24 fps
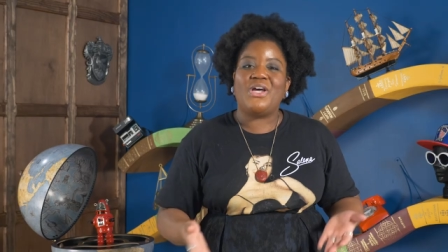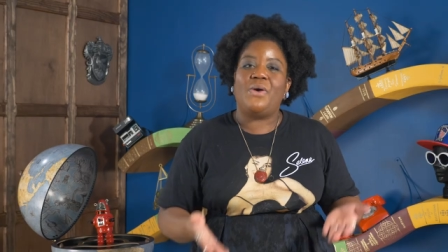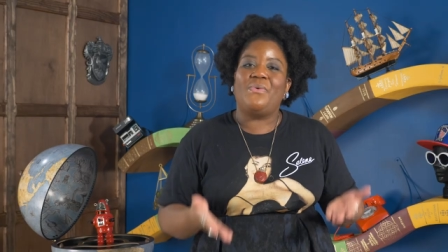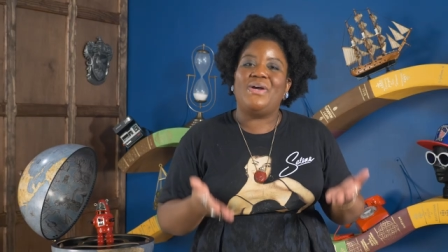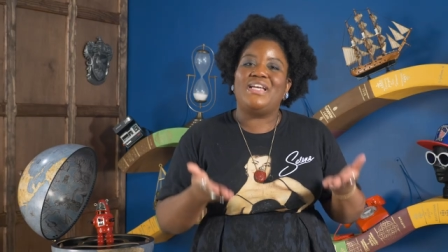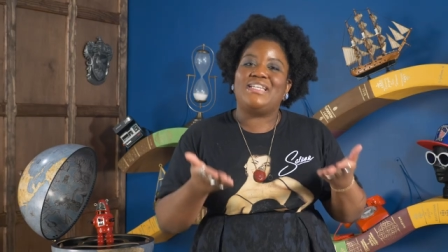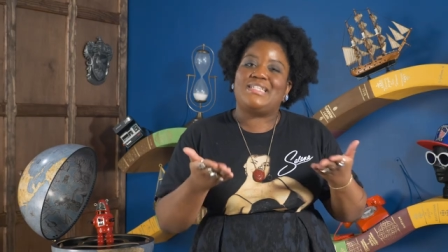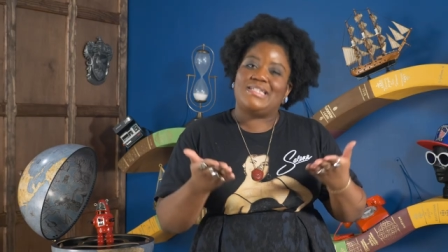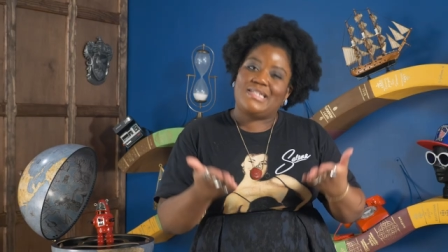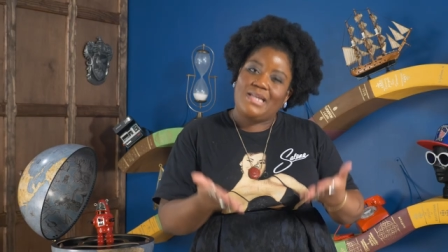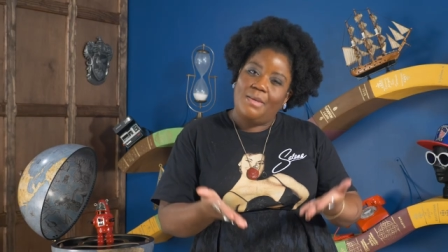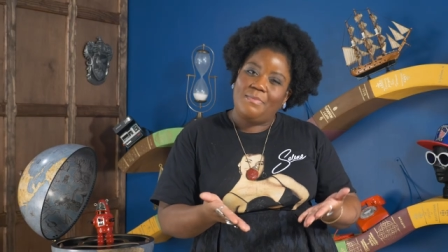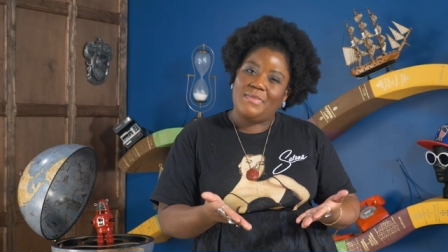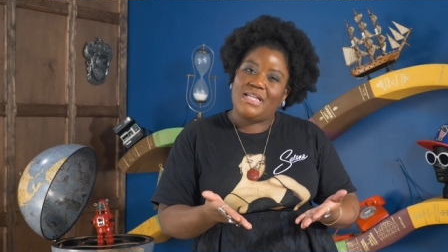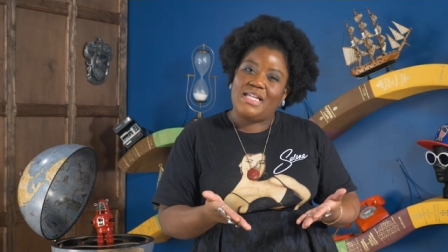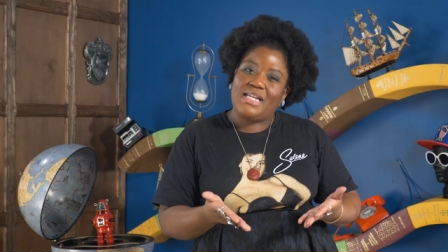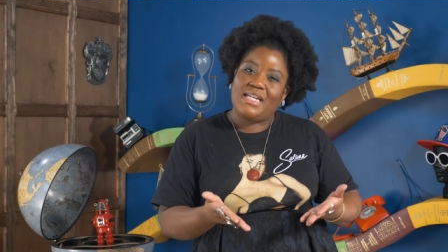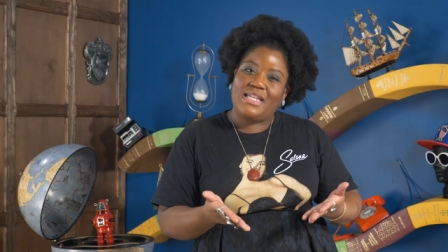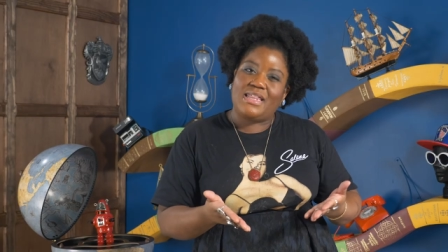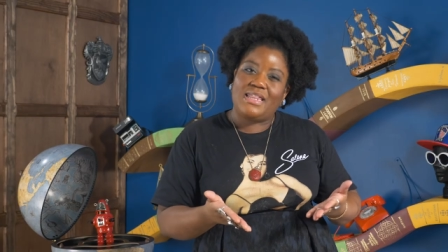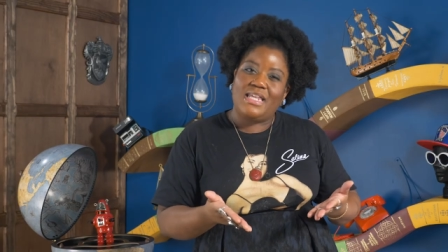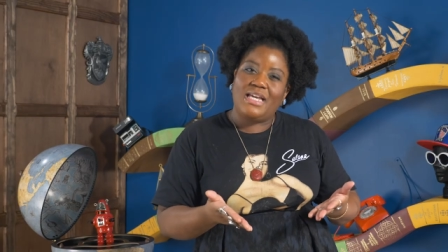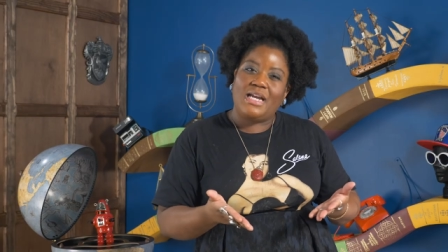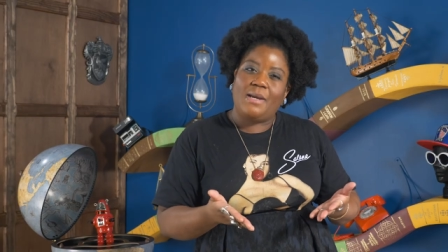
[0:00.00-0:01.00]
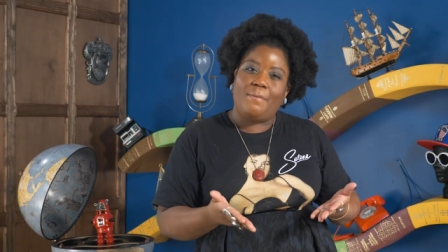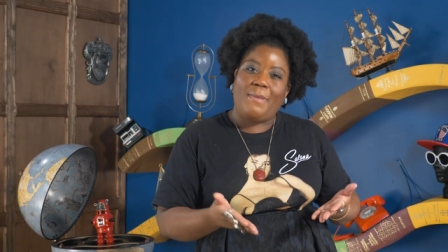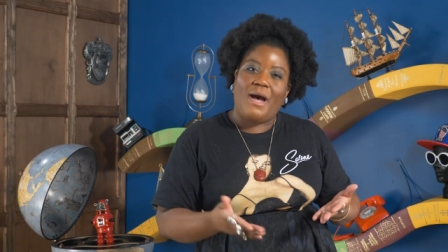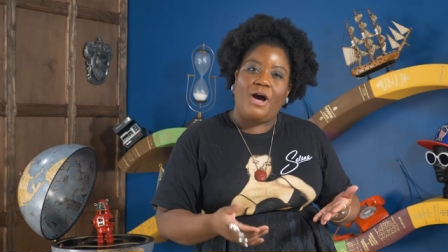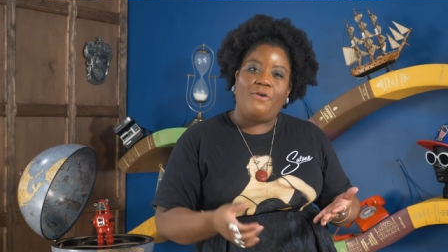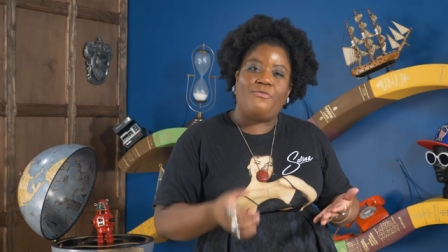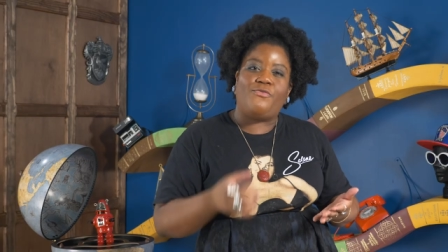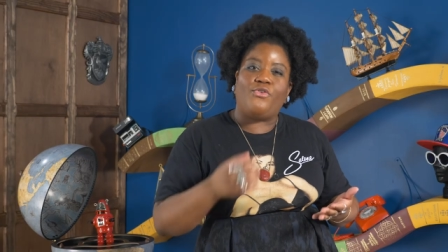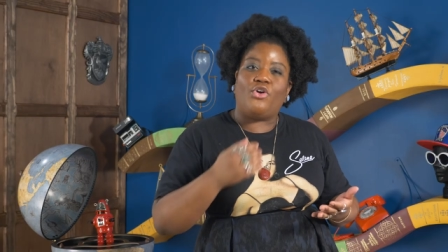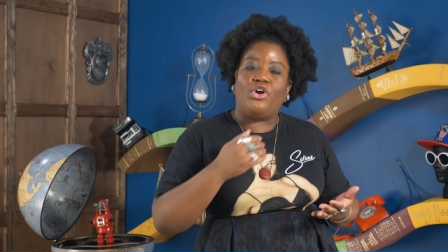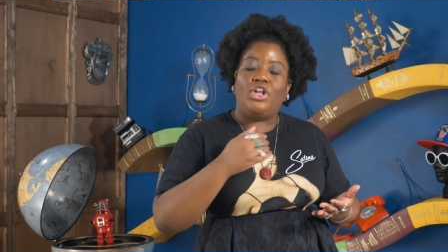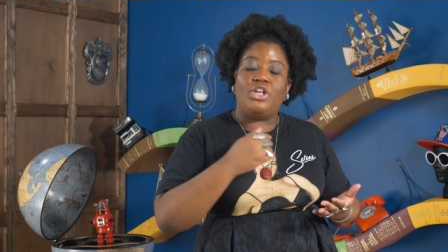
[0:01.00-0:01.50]
So it's something to think
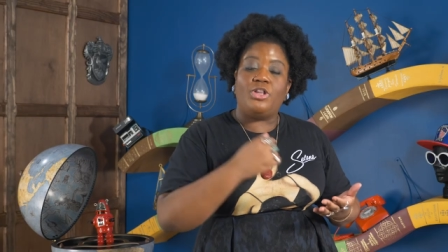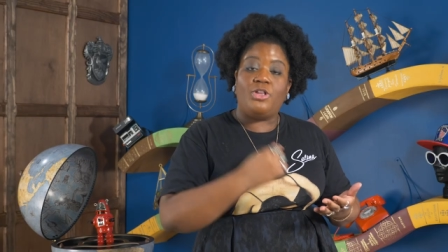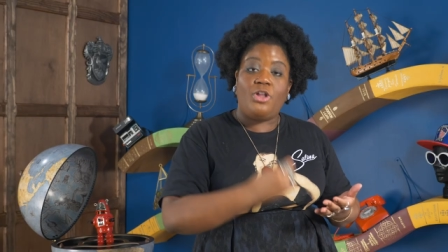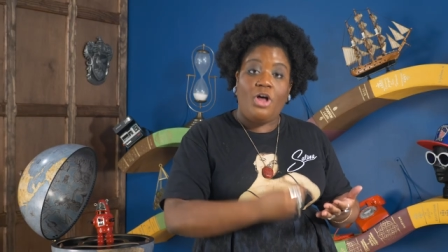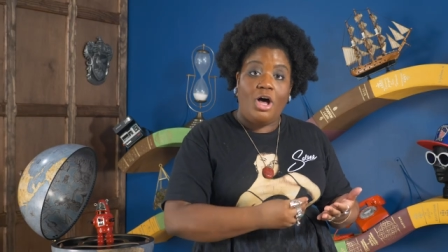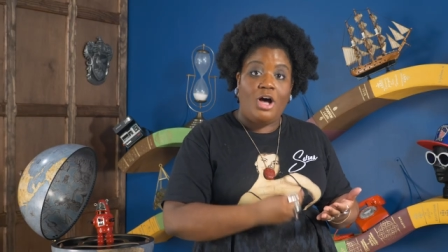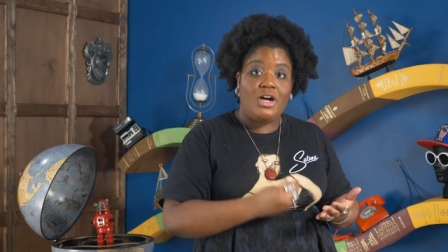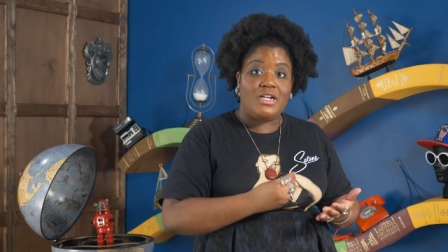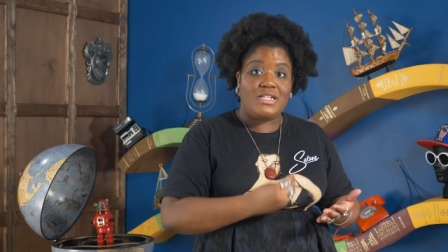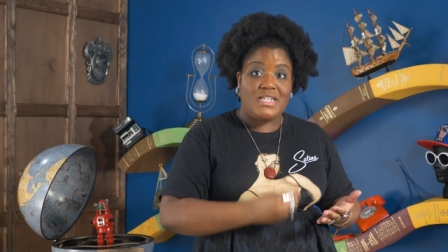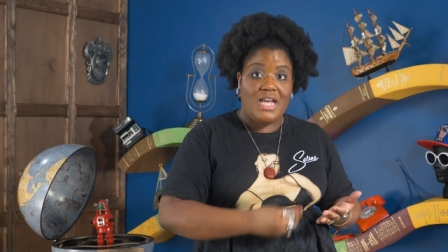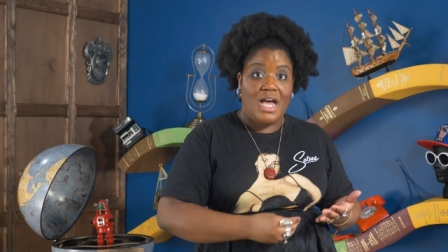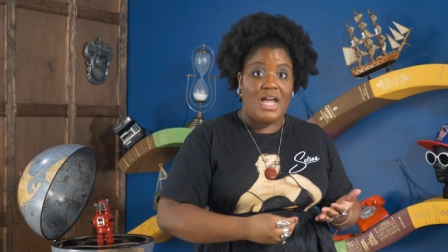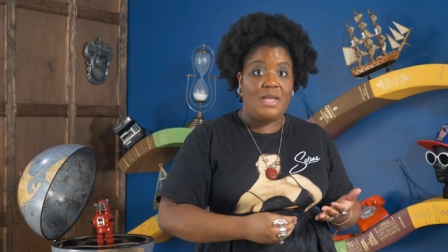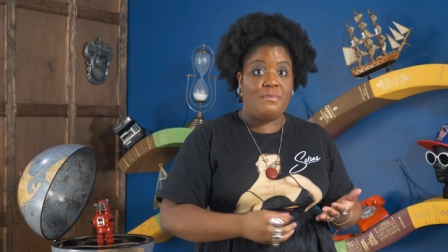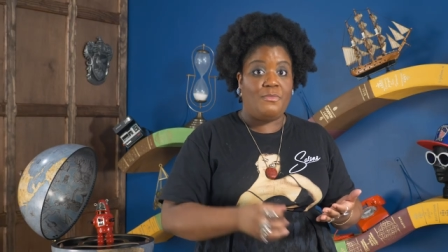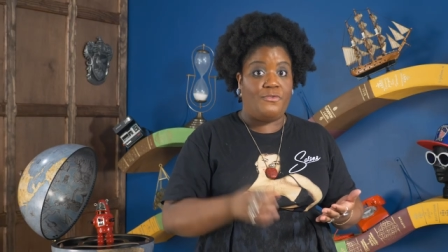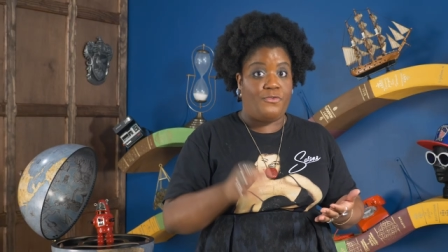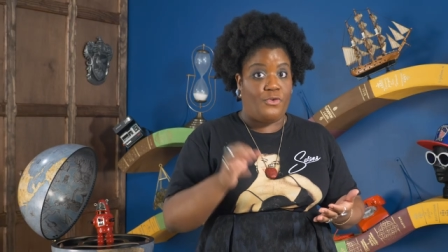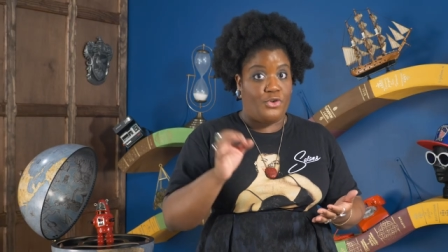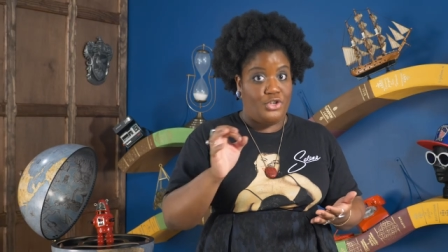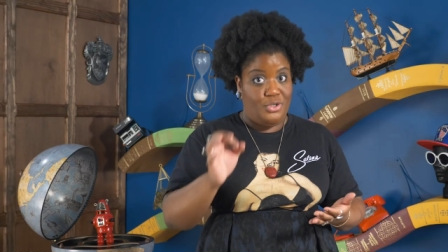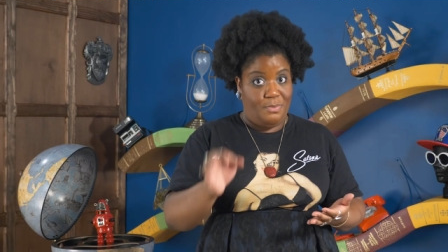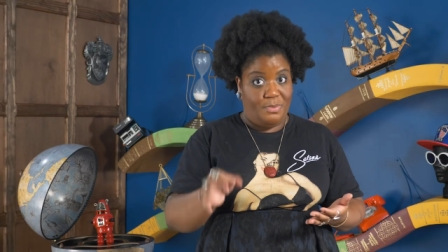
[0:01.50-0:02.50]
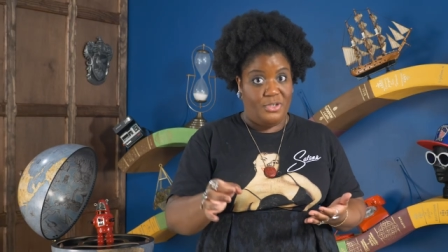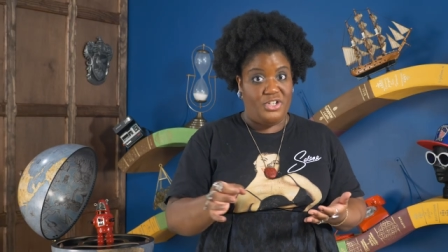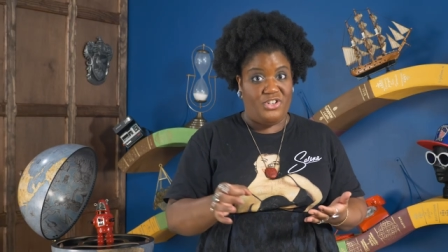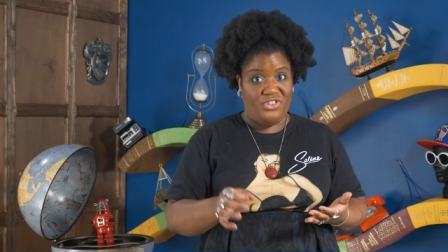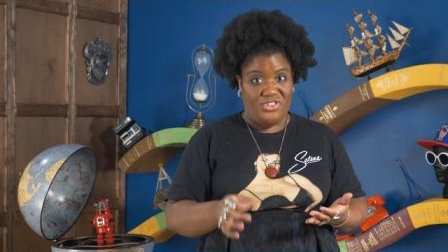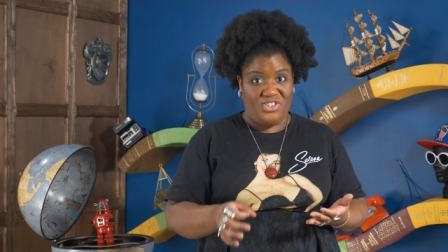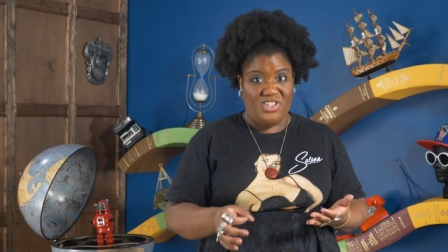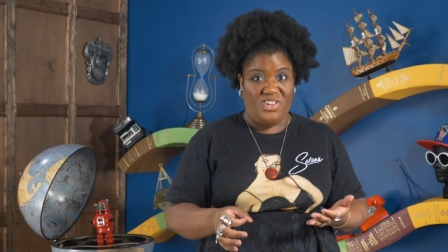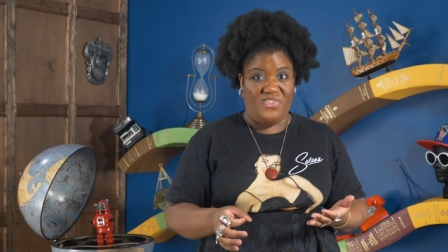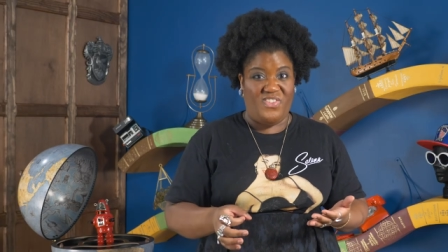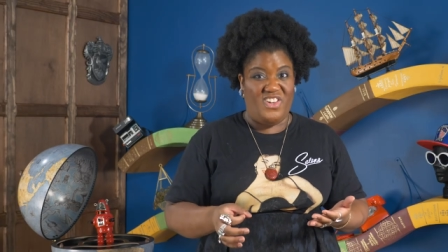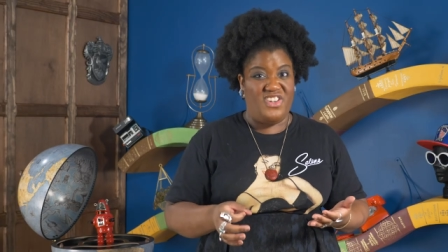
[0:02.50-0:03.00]
about for a long time before you put
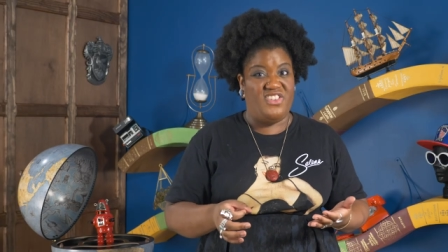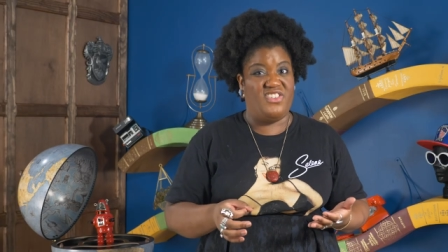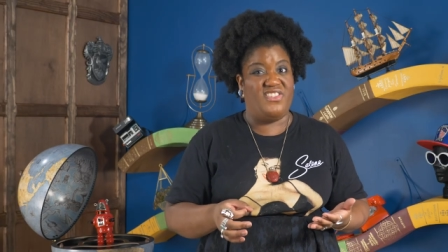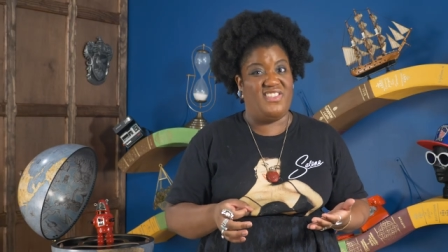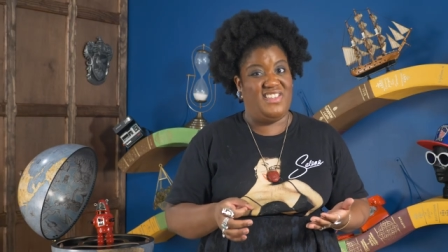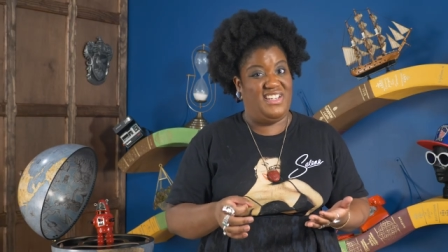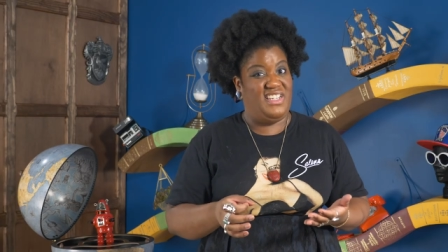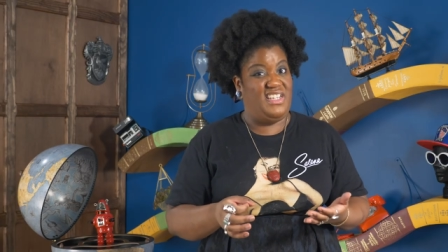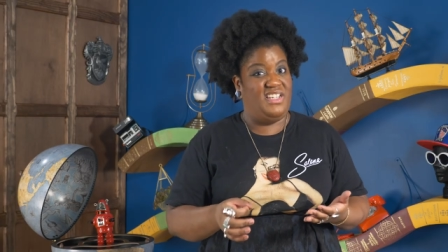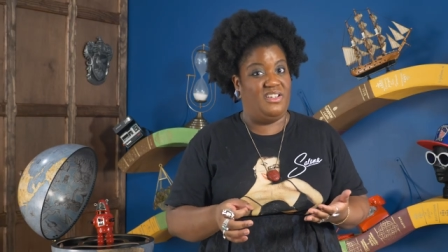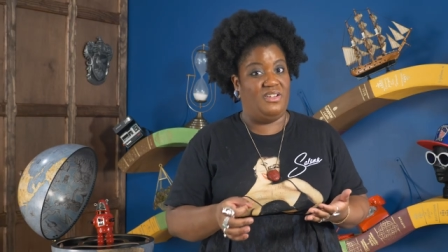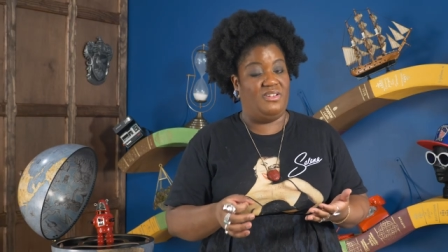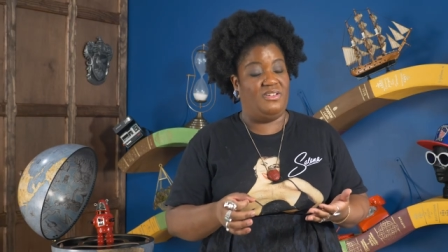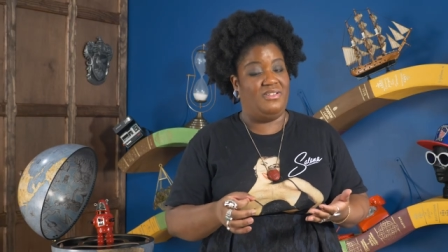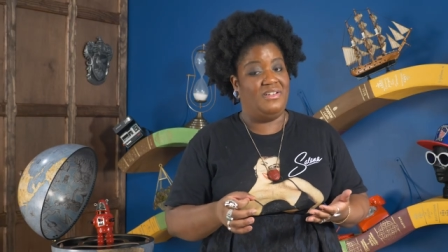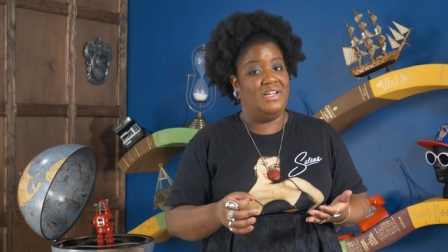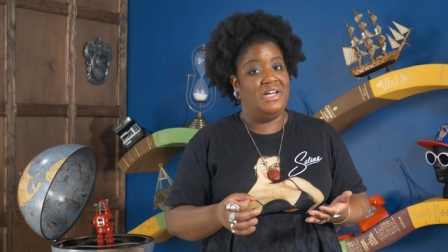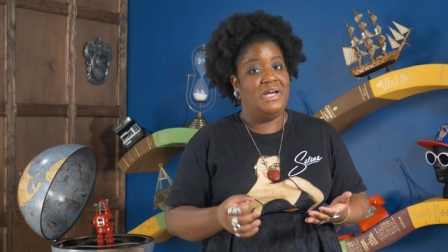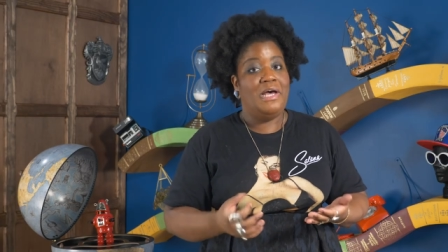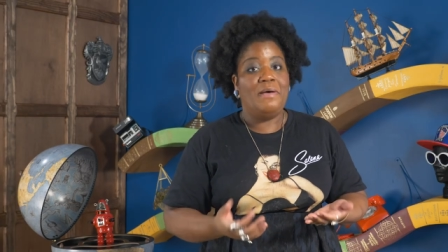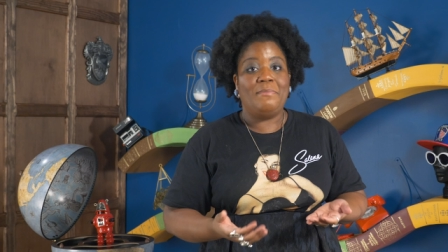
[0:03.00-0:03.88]
yourself under the needle.